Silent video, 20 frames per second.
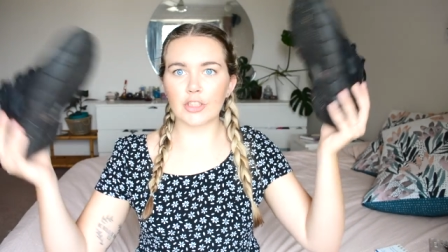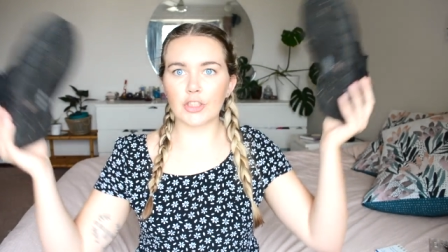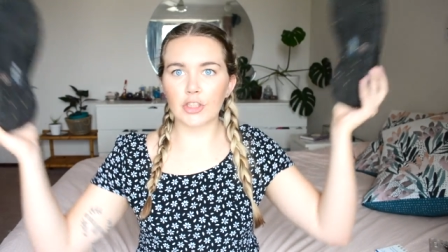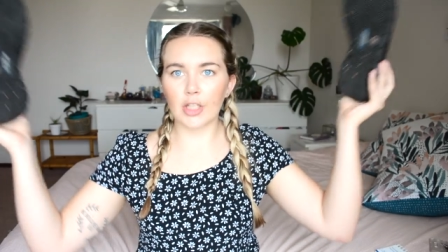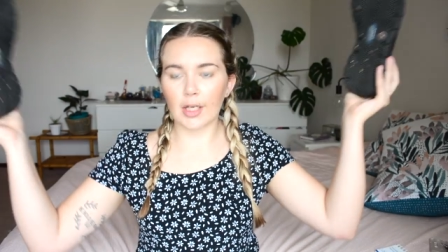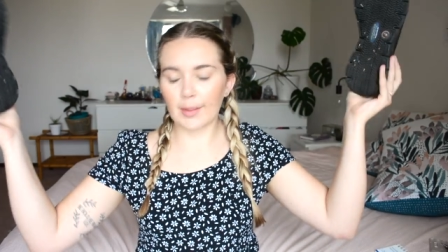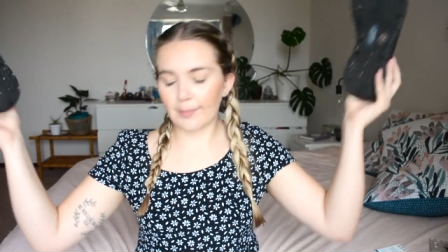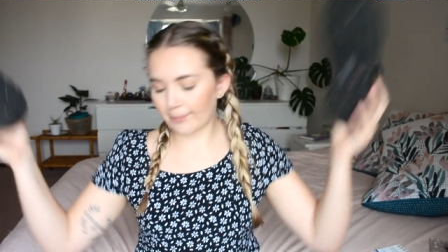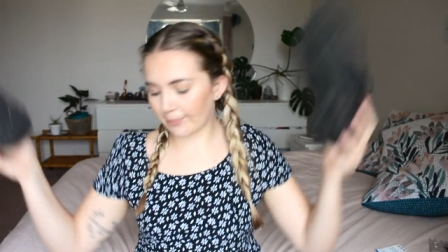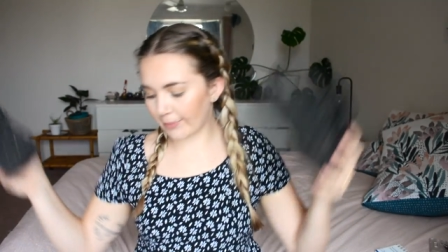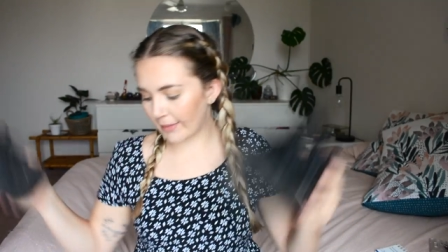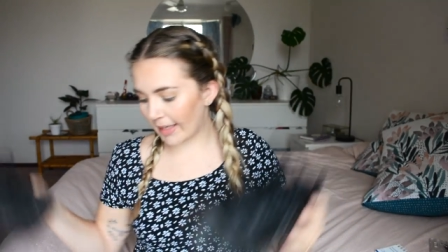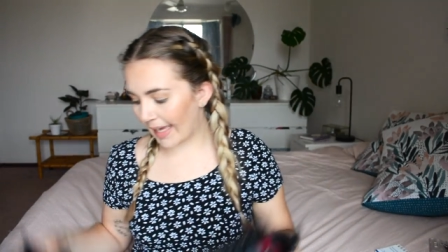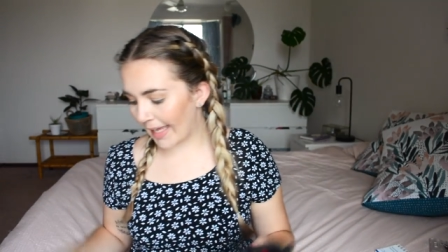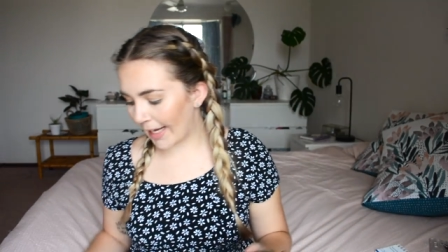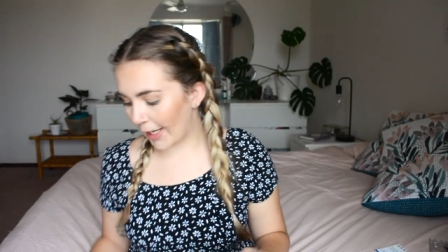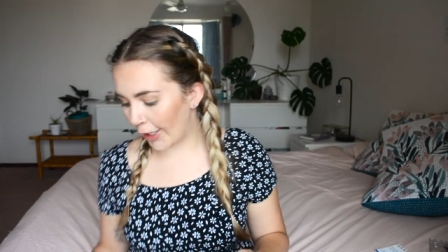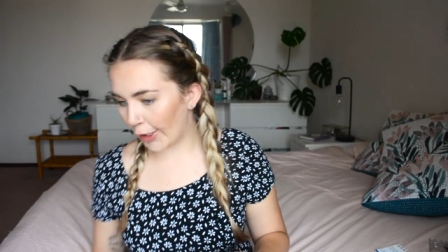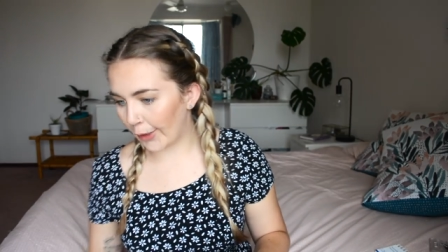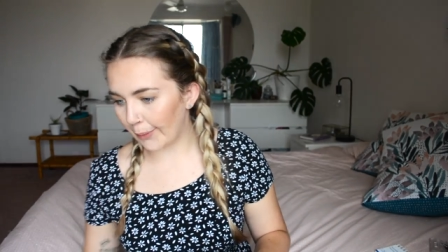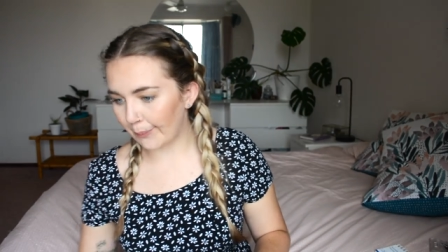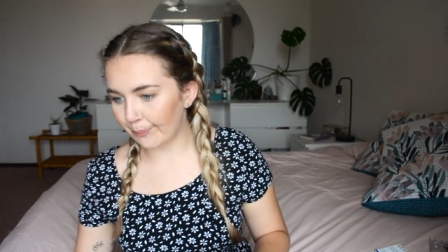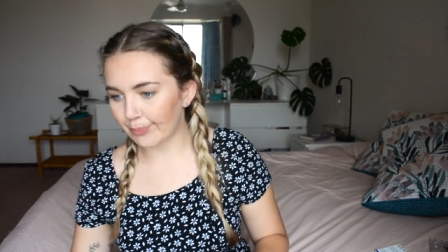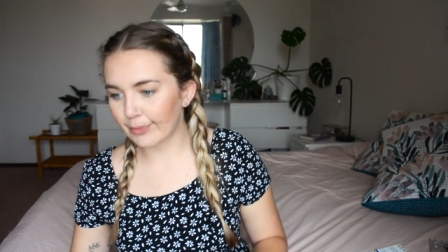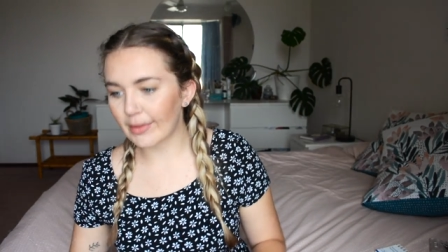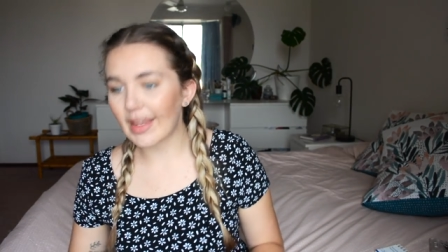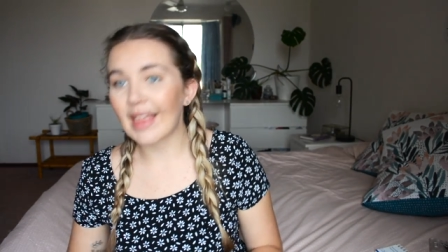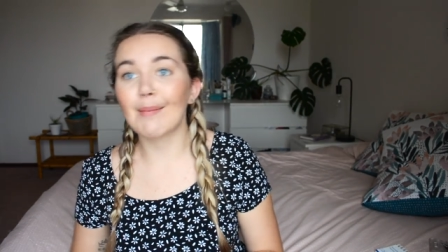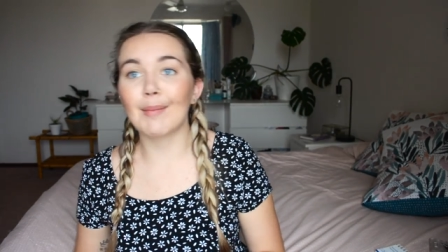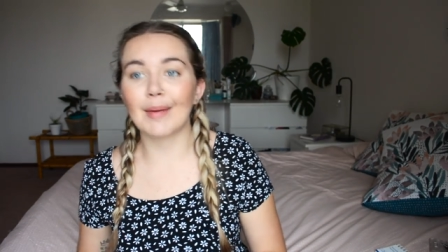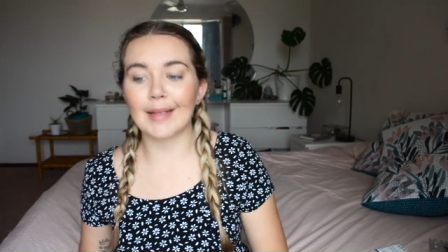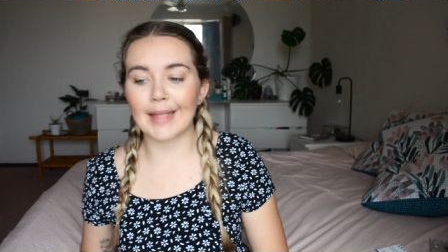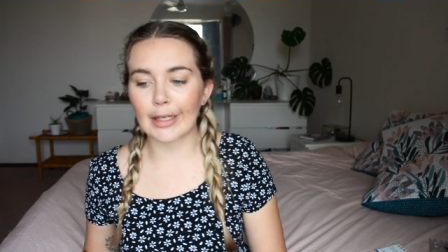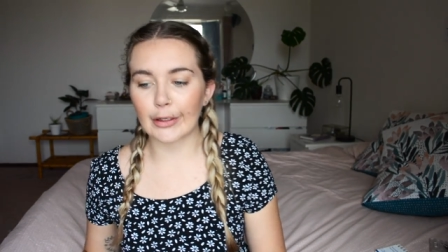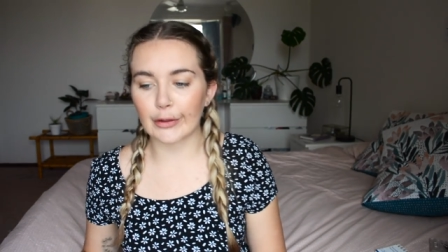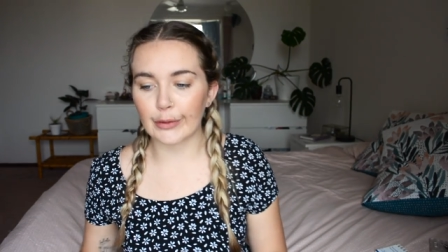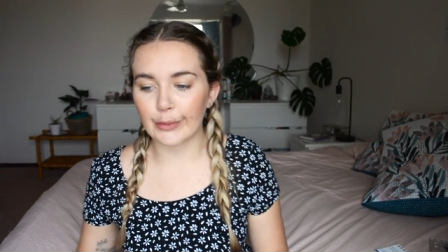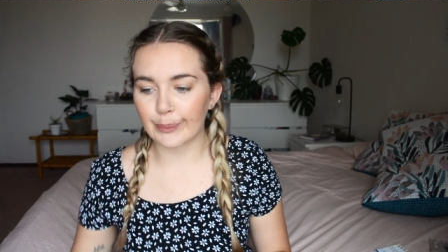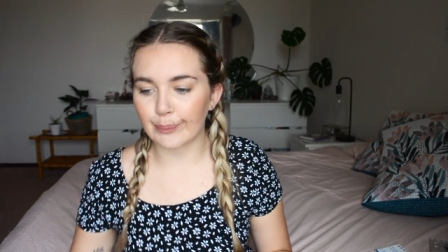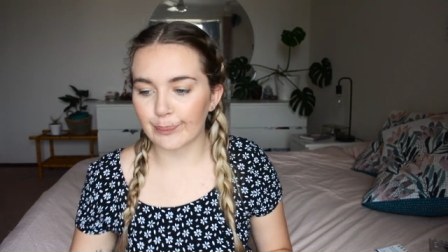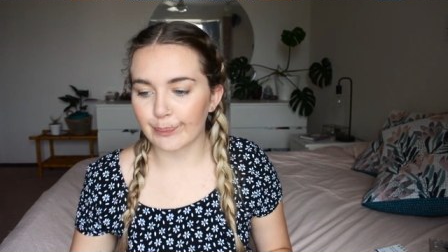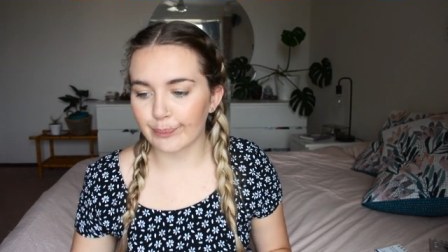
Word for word: shop, I don't know, but they're good.